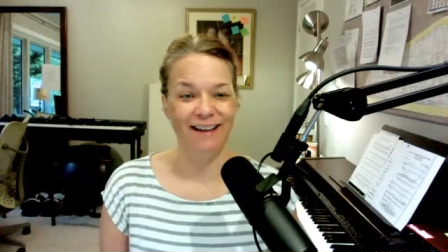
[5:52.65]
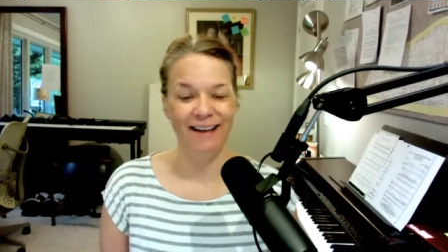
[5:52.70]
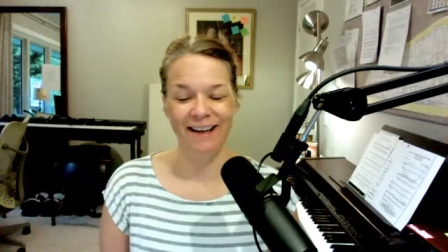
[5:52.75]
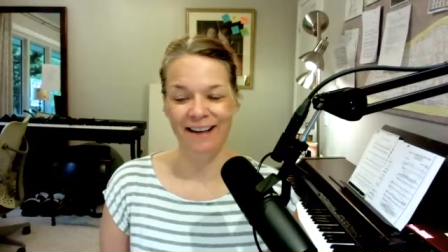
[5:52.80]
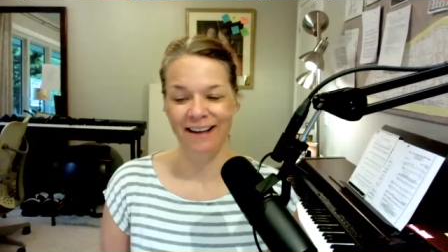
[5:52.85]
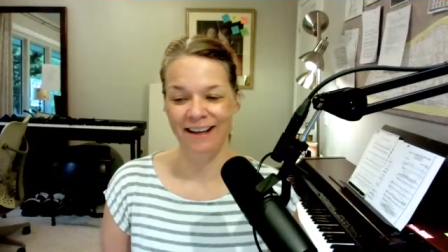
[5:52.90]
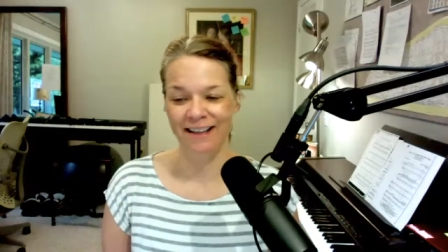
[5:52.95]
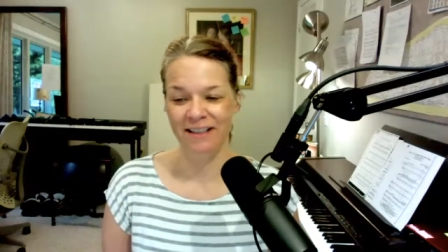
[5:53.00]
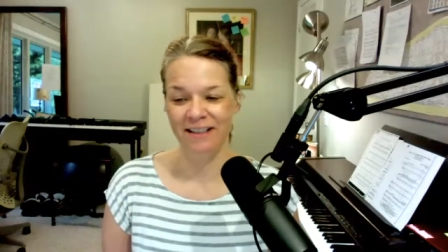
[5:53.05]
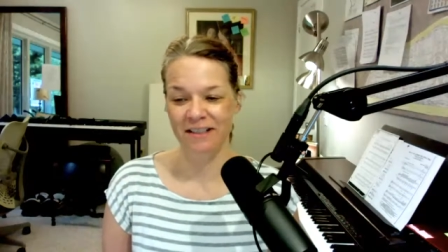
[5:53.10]

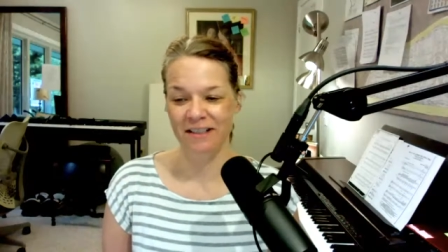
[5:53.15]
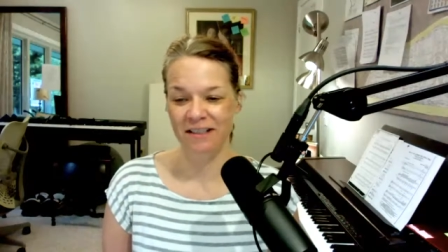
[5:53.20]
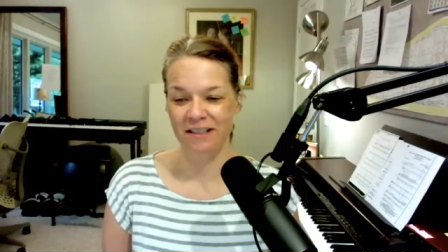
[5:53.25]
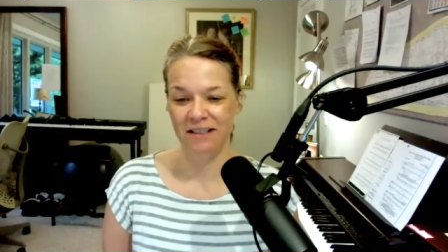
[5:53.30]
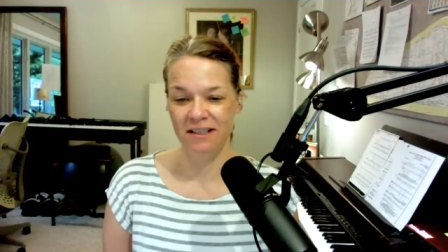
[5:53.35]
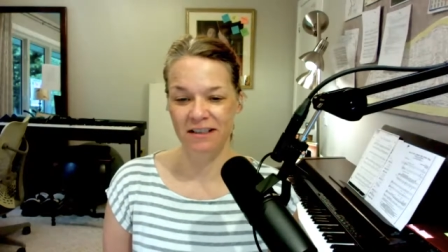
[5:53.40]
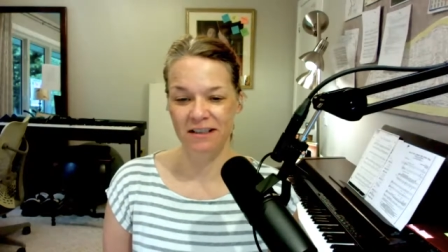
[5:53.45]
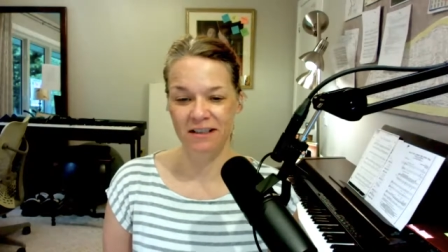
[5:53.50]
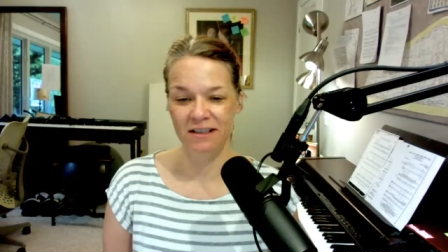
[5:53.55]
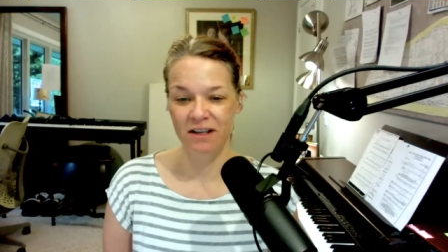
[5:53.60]
And
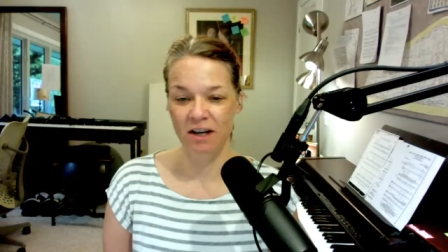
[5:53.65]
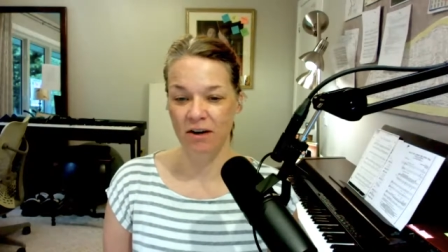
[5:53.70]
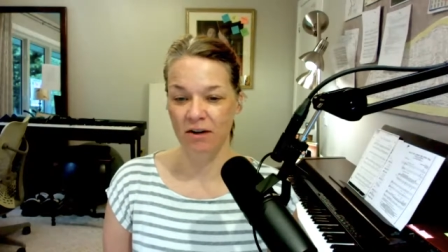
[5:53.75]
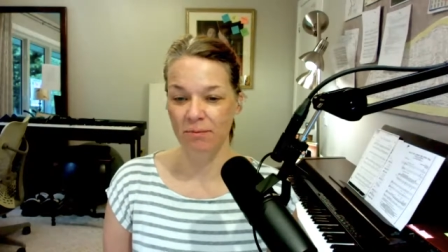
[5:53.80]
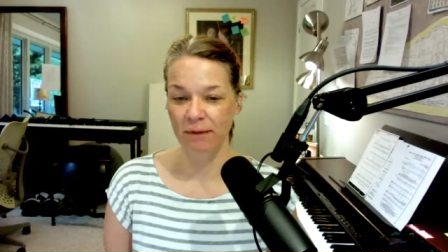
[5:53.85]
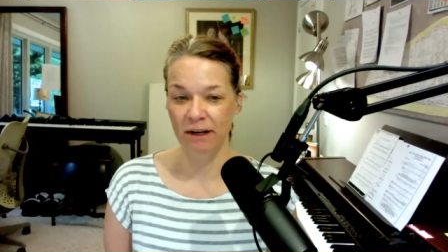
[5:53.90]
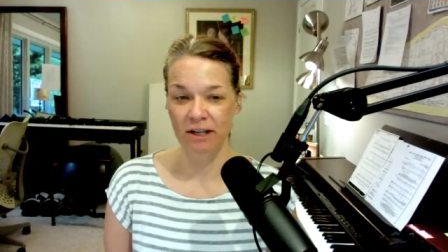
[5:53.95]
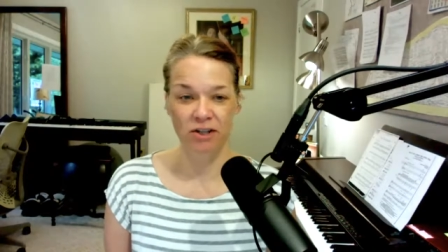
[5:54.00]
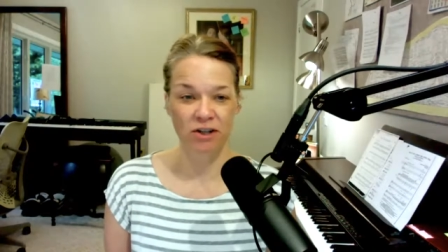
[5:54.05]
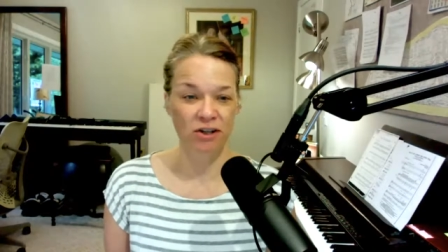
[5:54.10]
so
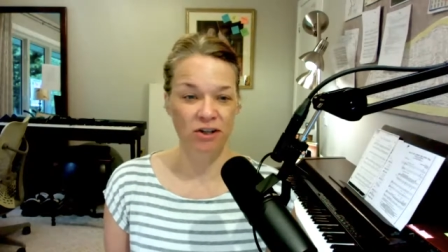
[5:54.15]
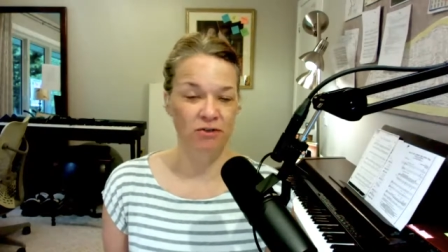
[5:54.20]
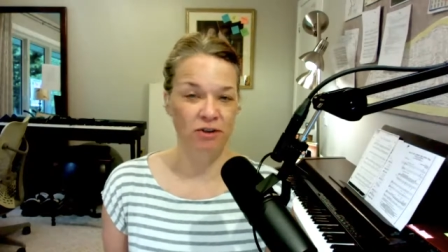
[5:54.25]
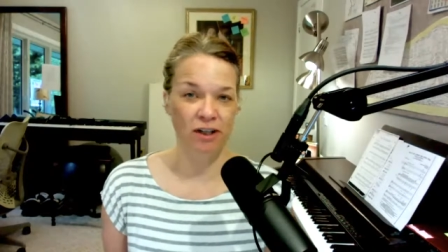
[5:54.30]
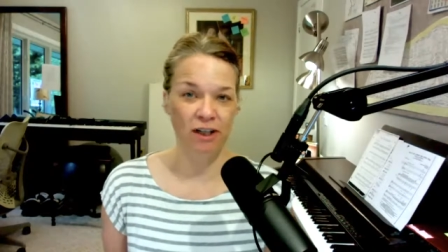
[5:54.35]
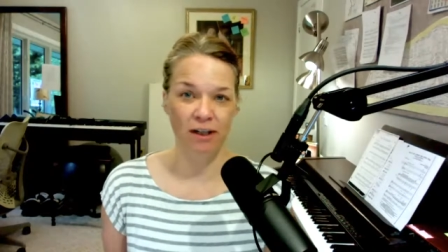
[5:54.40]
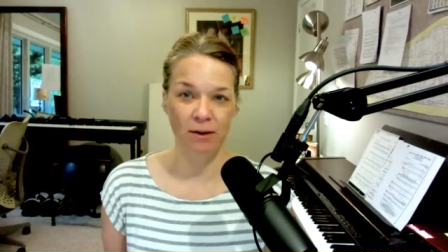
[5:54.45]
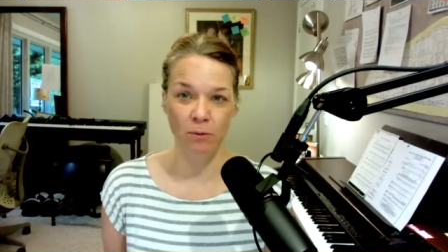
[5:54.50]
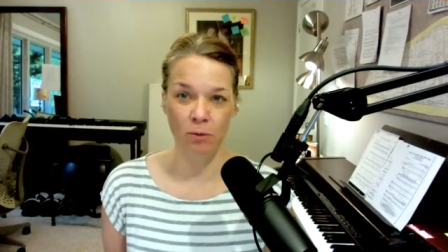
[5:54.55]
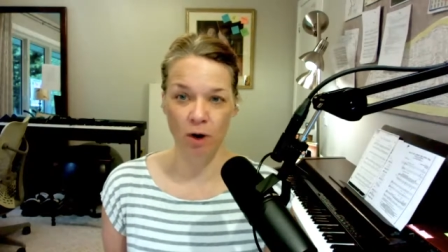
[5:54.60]
make sure you're
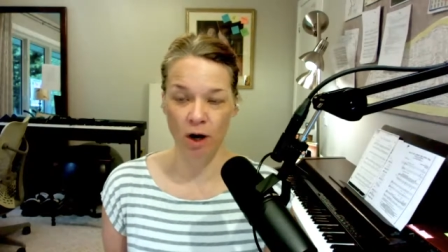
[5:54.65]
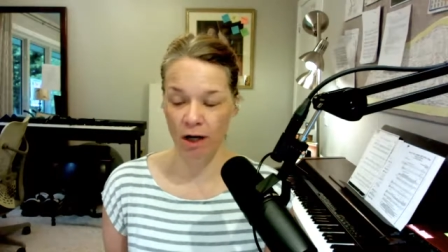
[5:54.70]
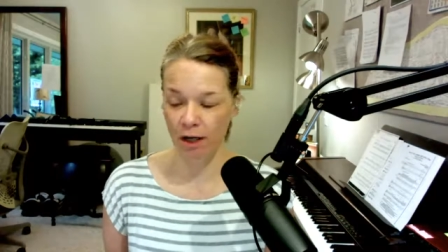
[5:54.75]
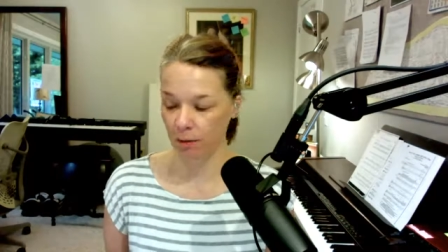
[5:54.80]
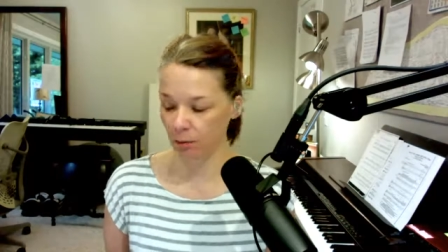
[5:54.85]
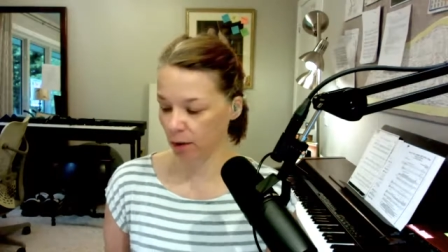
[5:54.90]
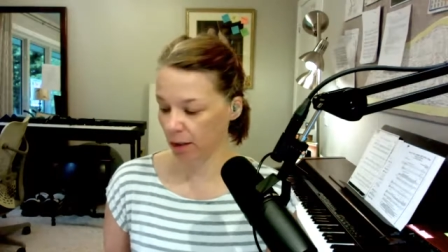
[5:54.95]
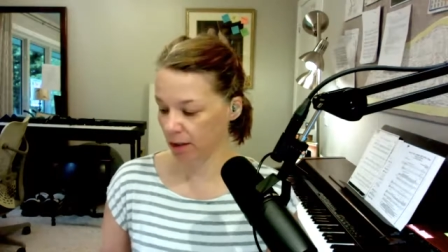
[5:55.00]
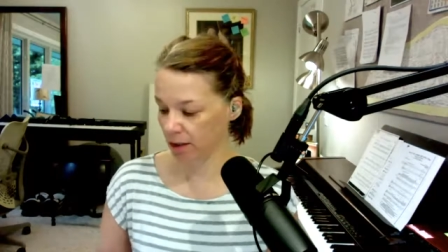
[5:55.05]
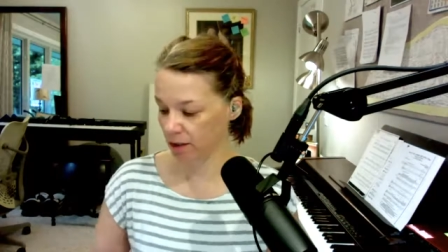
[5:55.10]
drinking
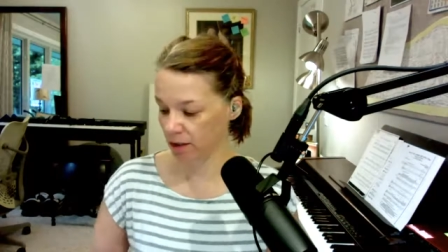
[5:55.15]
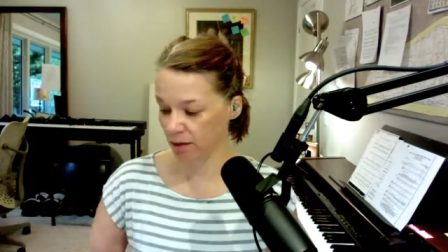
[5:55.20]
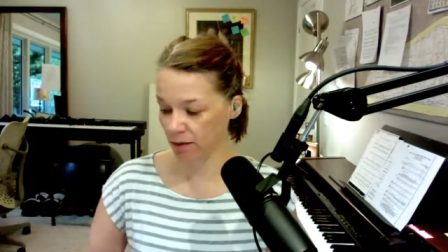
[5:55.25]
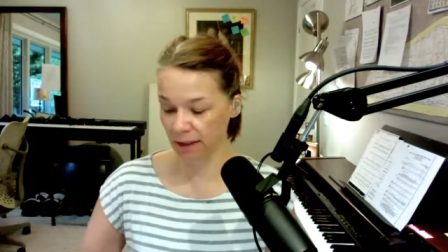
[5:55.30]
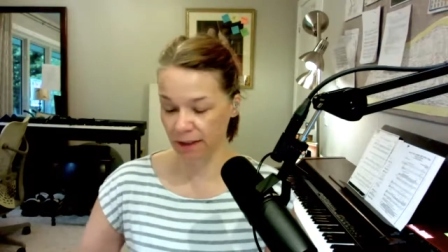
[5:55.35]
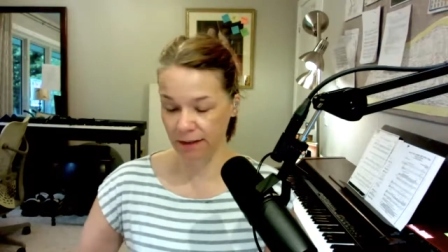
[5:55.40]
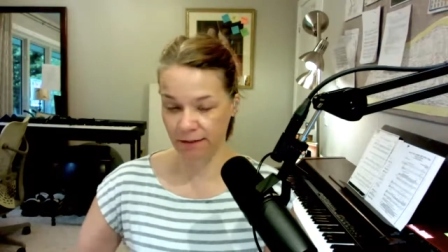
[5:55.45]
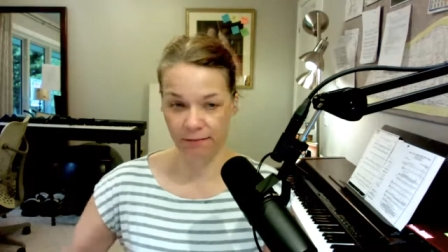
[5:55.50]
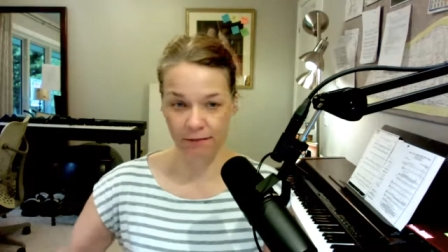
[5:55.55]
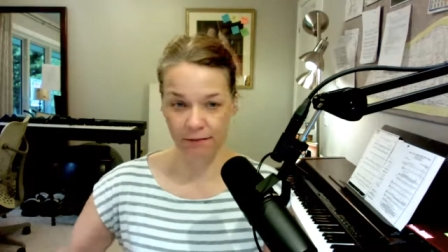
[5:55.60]
water while you do
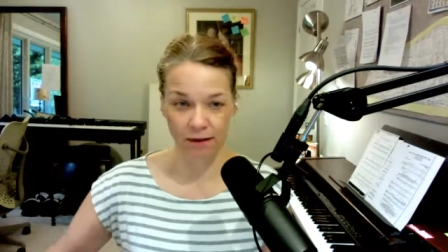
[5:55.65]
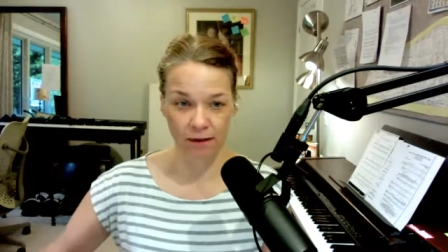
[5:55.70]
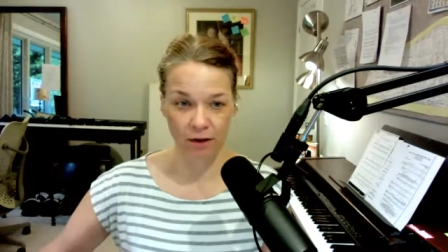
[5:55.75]
it.